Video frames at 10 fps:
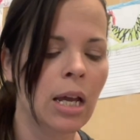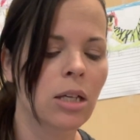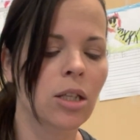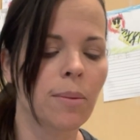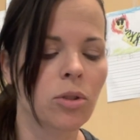
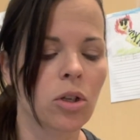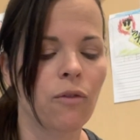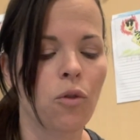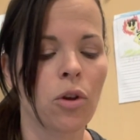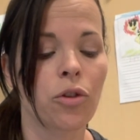Psalms
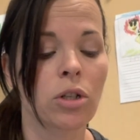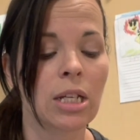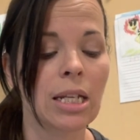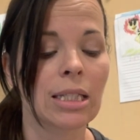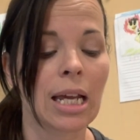
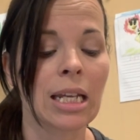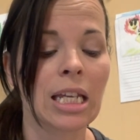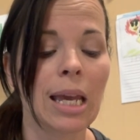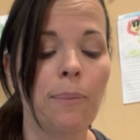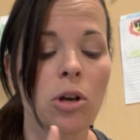34:13 said,
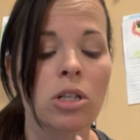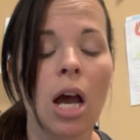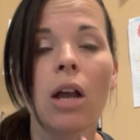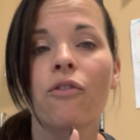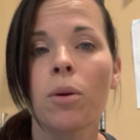keep your
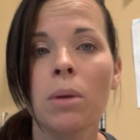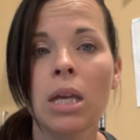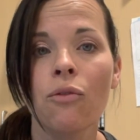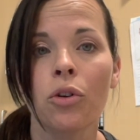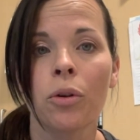tongue from
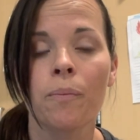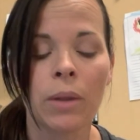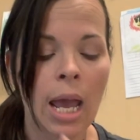evil